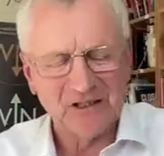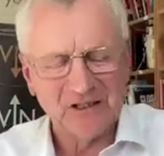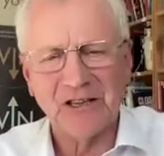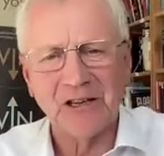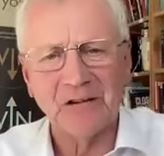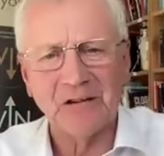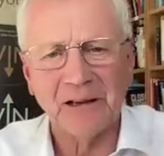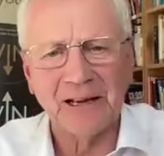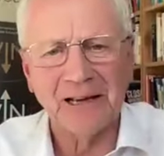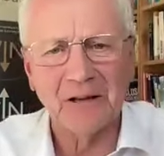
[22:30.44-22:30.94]

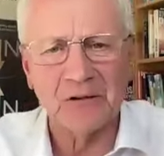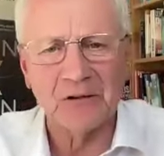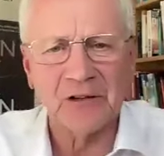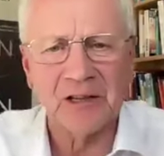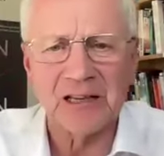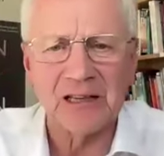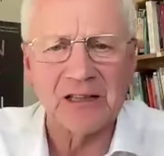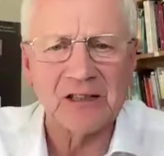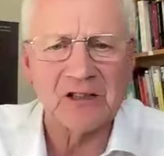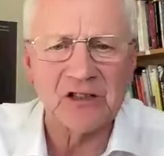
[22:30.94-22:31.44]
sniff out
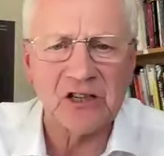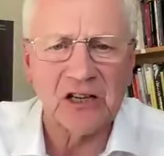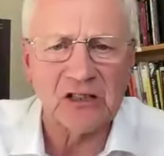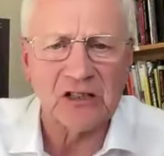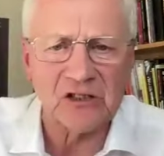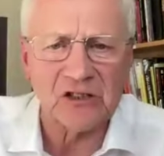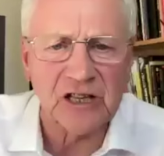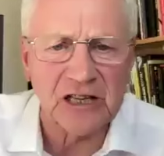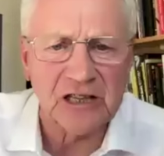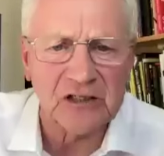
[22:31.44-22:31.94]
things,
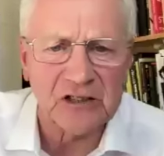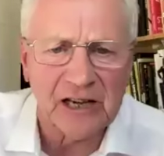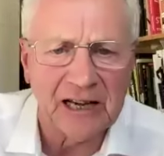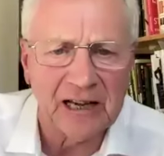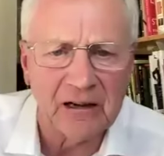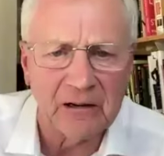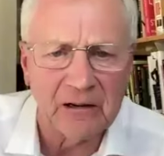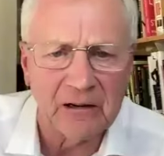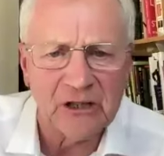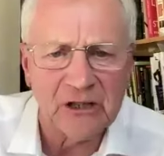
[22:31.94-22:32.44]
suss things
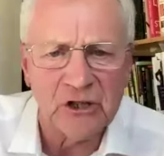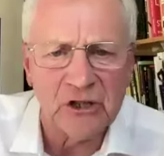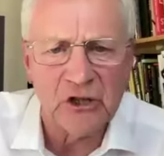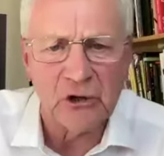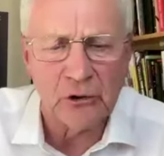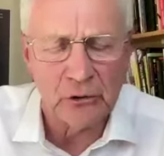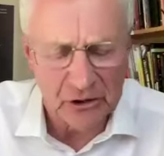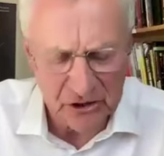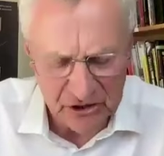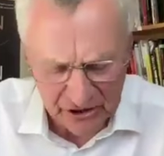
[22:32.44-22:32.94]
out,
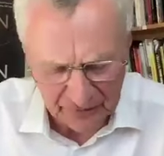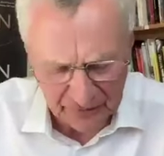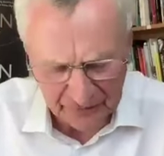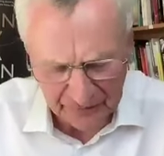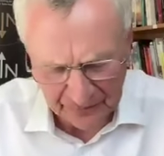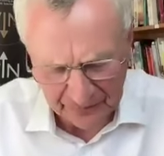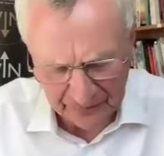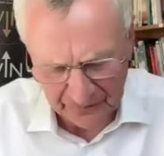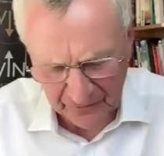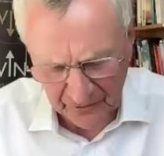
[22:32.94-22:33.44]

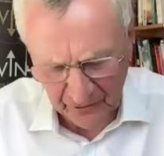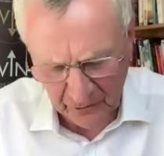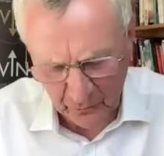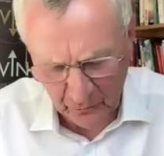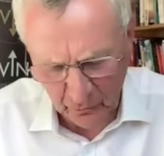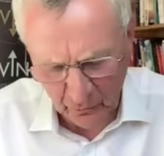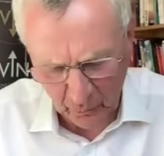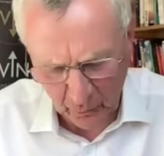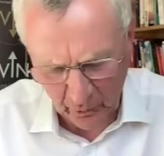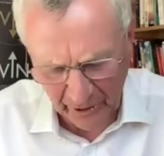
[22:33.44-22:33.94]
intuitive
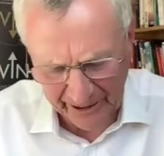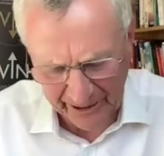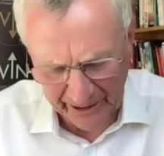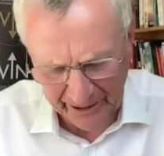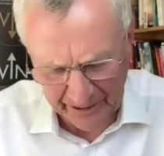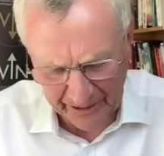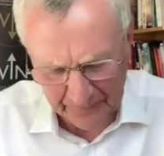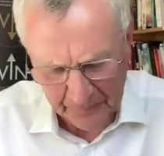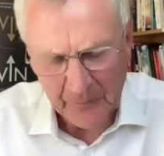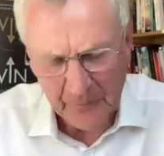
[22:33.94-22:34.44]
that
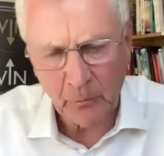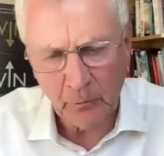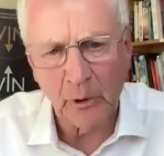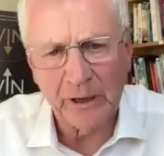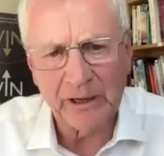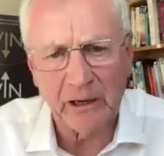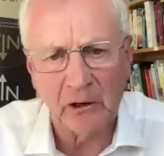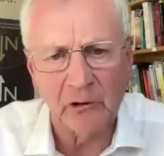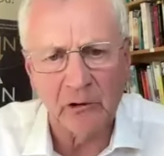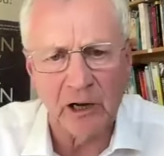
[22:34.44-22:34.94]

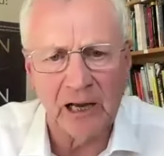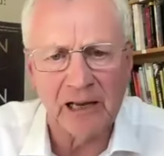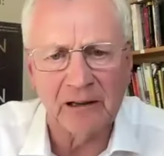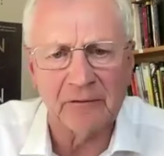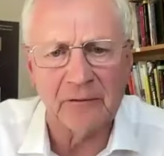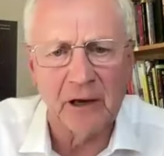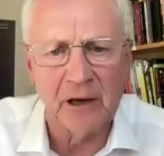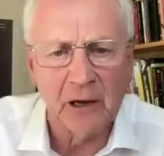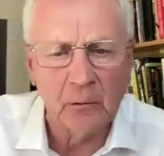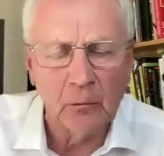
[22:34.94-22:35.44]
we don't
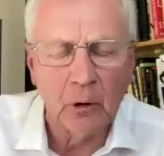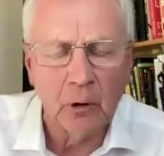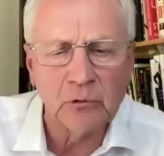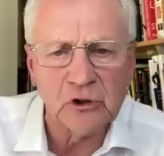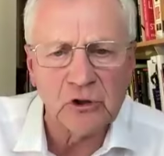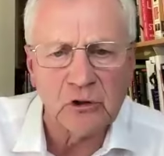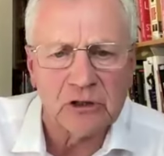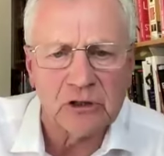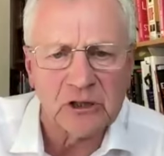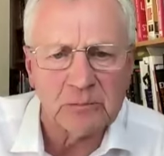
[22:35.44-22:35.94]
have.
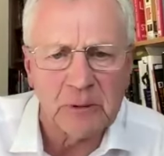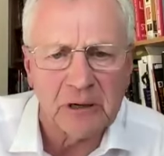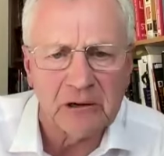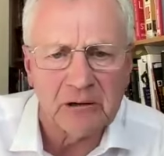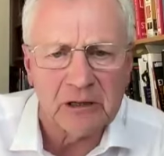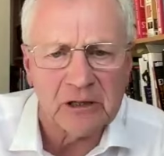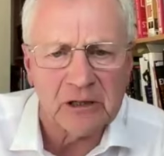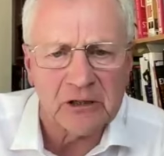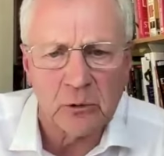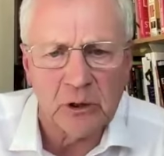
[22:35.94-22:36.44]
What was your
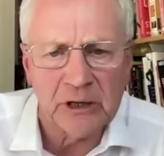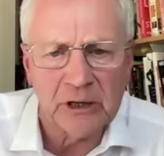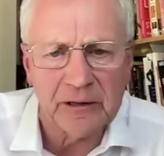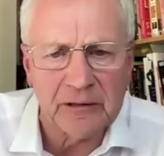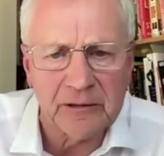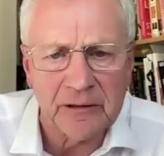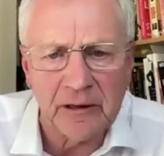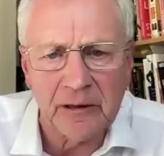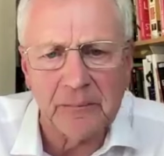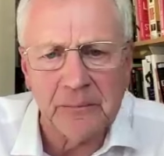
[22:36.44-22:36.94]
experience
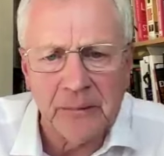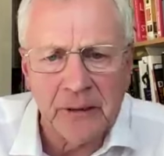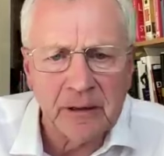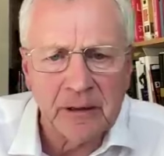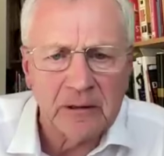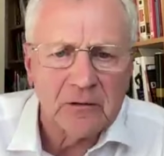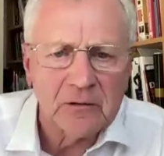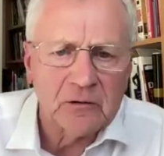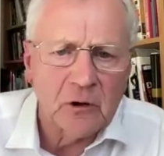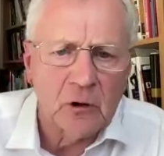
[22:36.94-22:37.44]
with
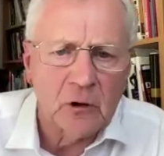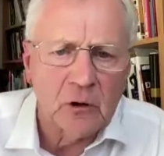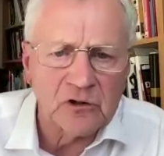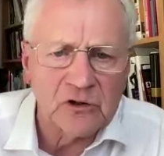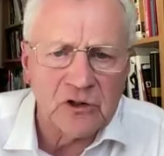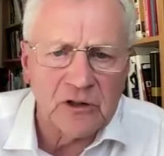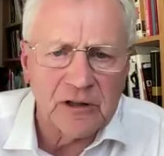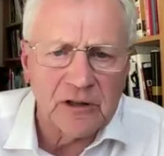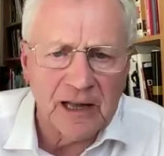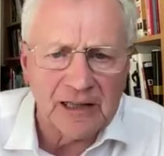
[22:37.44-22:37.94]

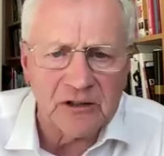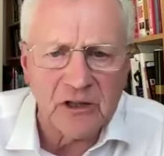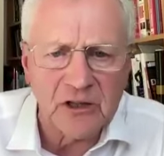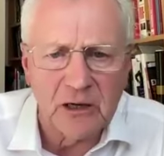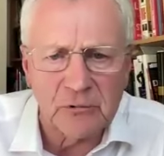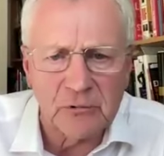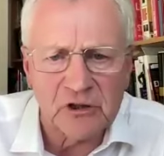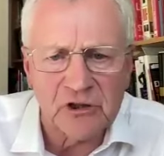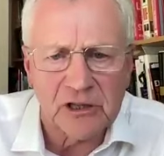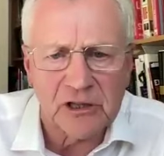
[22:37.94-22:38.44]
dogs and that
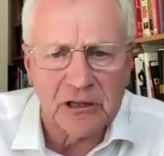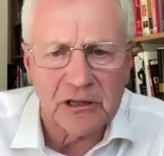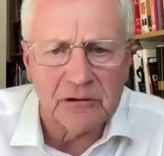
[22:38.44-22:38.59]
type of